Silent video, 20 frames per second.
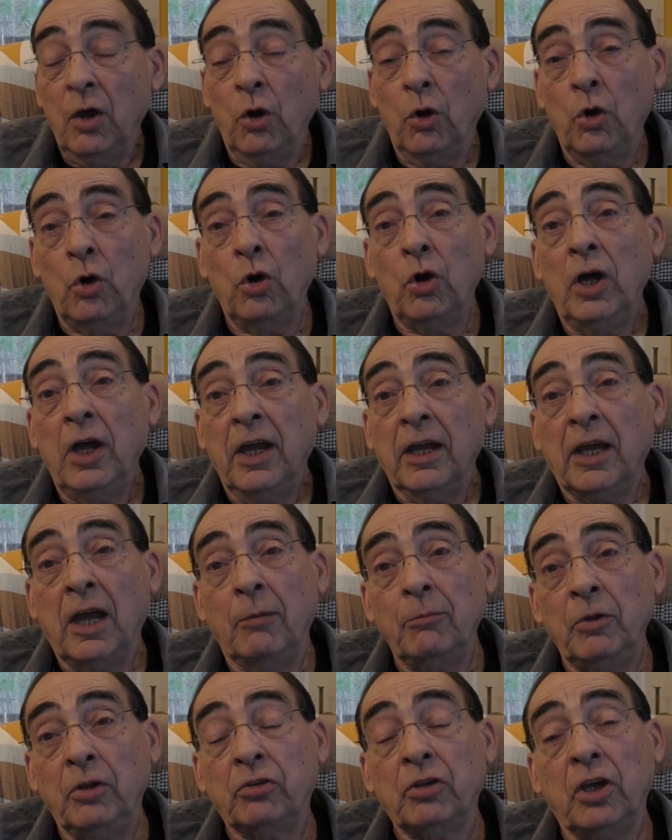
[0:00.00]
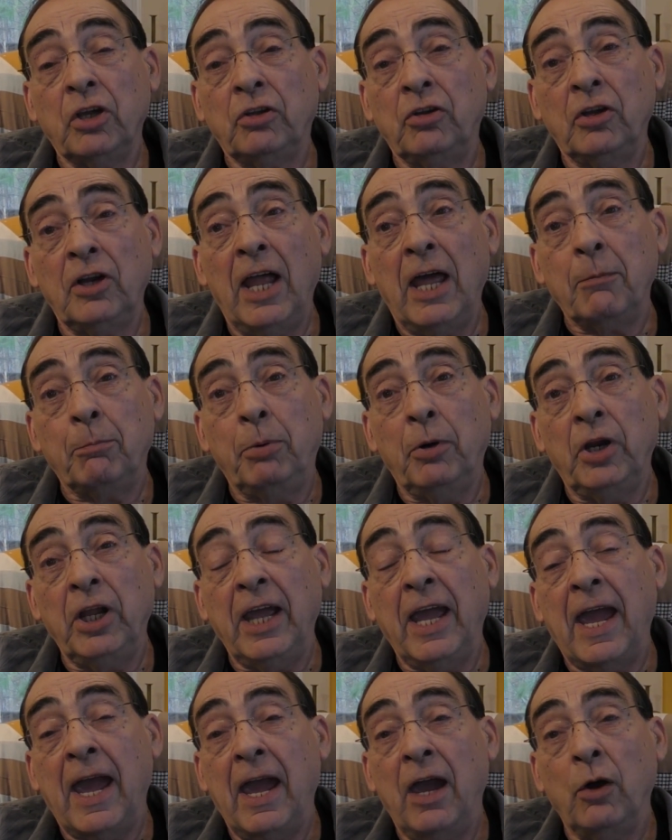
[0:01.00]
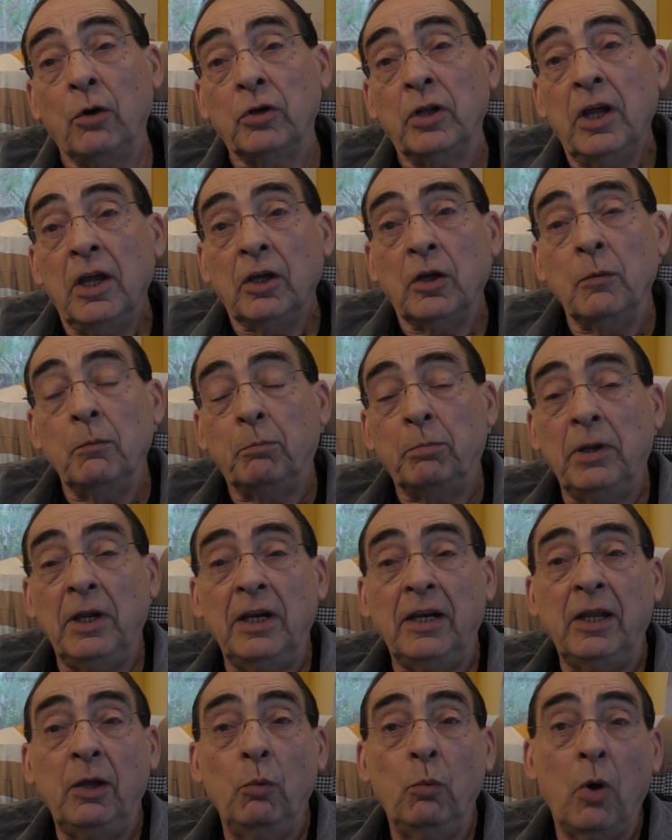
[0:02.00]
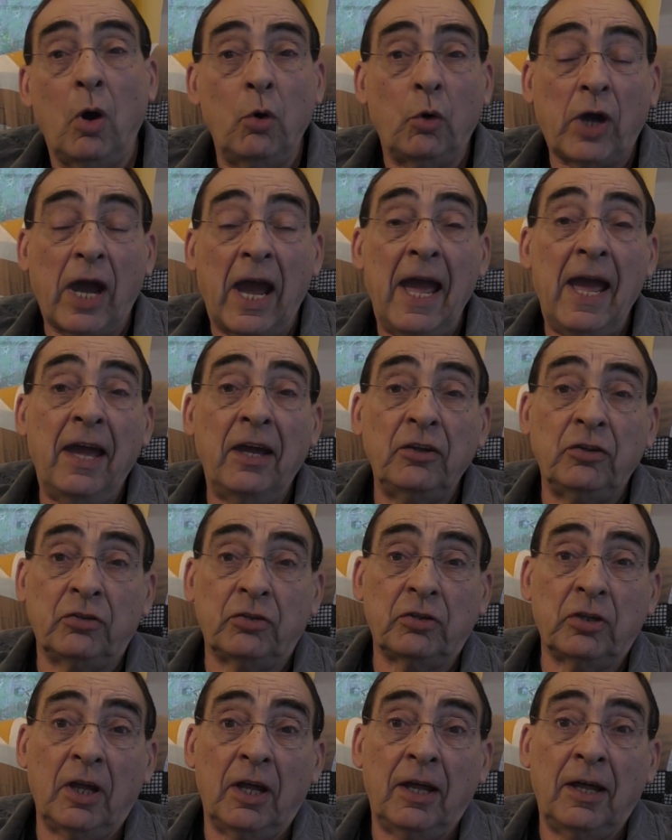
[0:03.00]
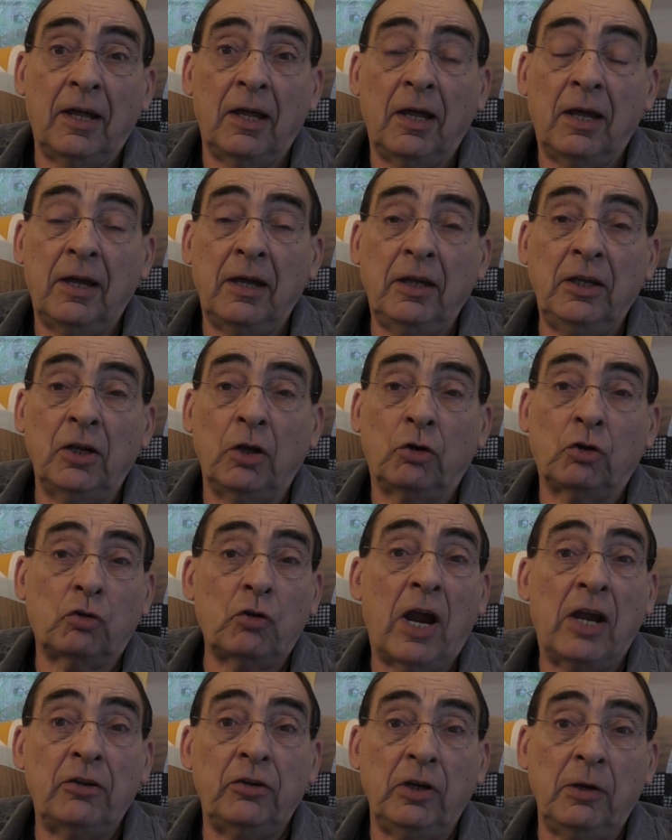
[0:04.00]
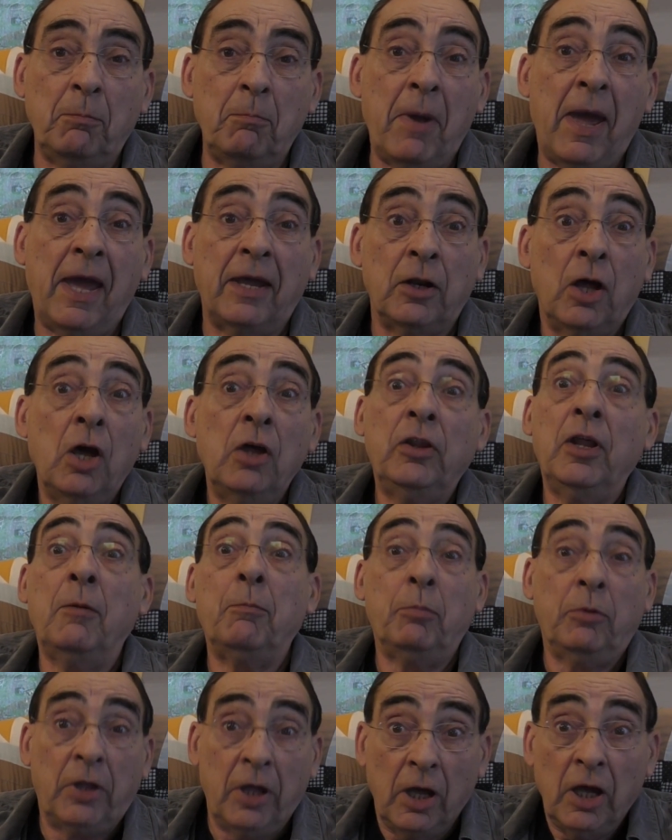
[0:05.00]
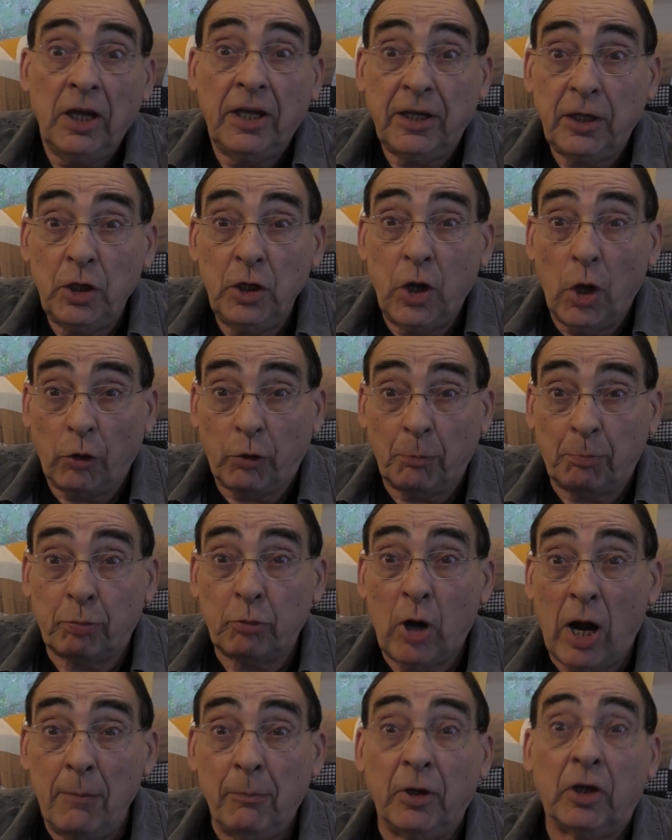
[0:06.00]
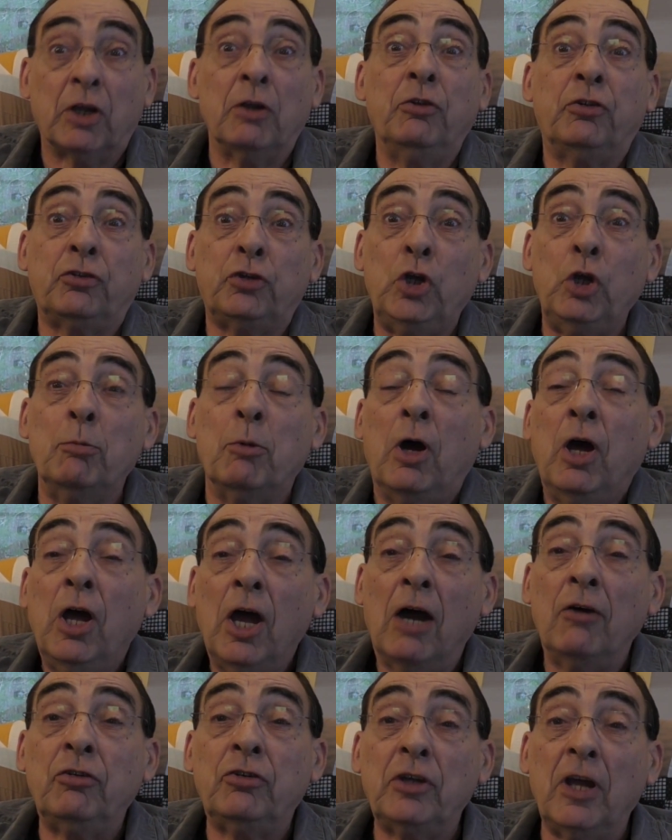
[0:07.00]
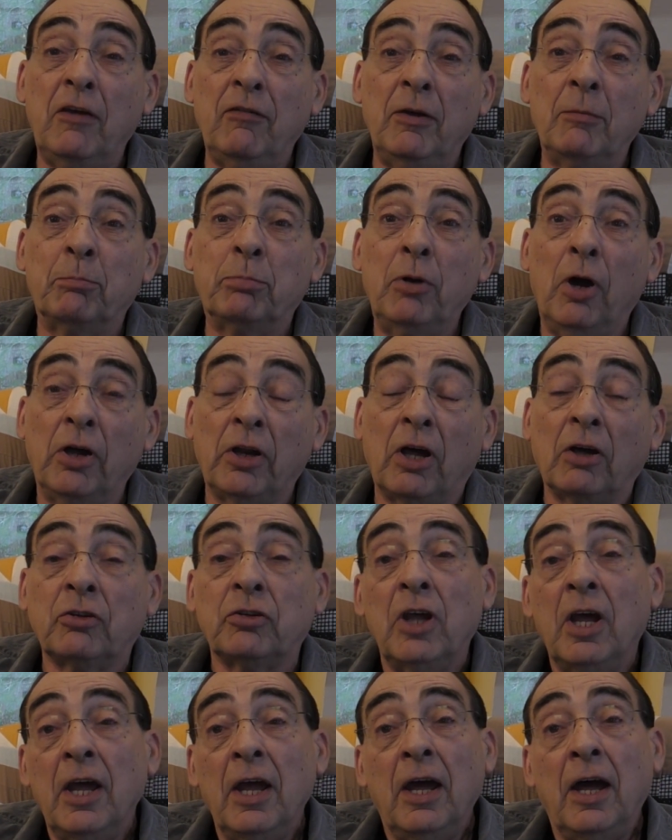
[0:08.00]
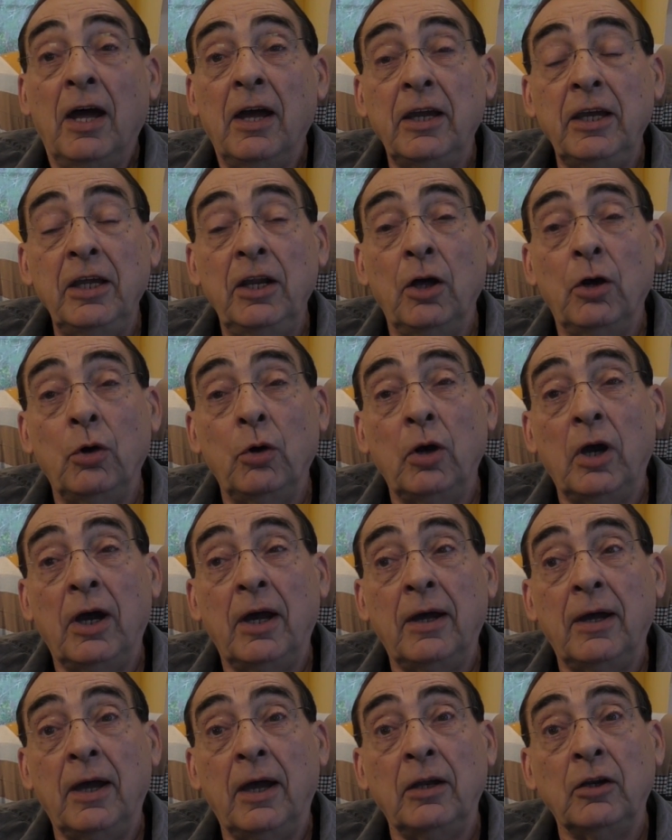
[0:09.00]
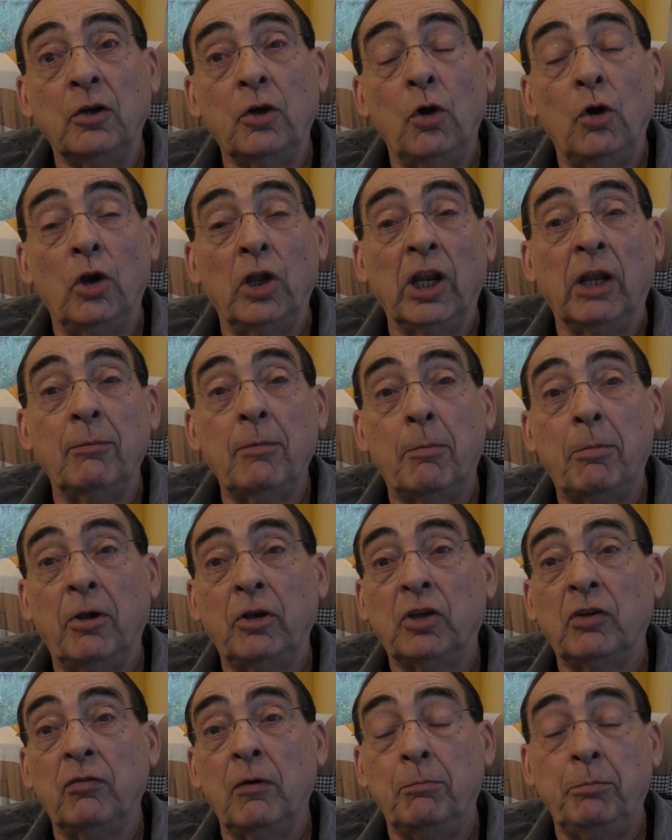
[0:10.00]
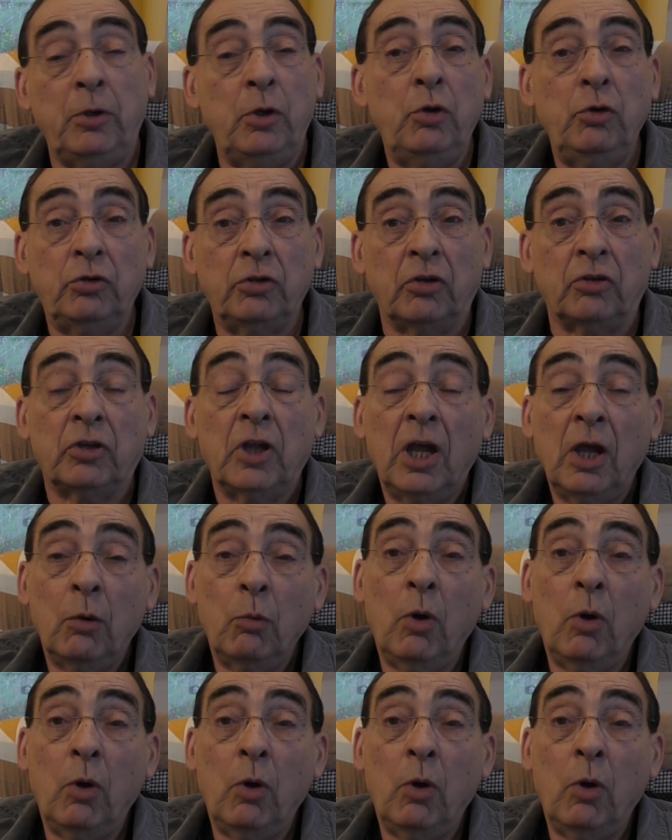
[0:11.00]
Or companies like Gillette putting out completely woke ads, uh, you know, trashing men. They're, you know, the primary consumer of shaving products, uh, you know, uh, and calling them a bunch of abusers.